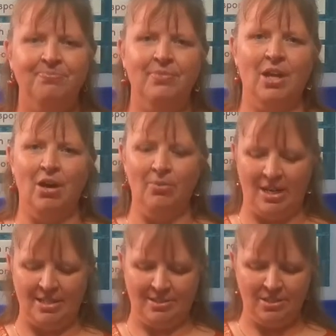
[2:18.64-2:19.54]
All right,
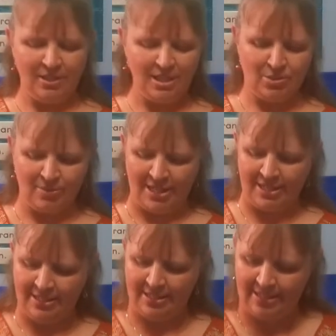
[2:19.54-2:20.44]
so let's read
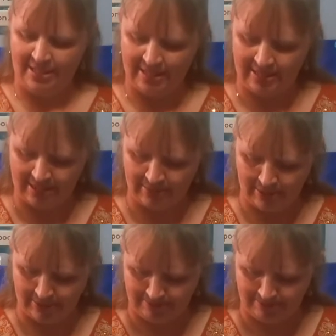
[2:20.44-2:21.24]
this one.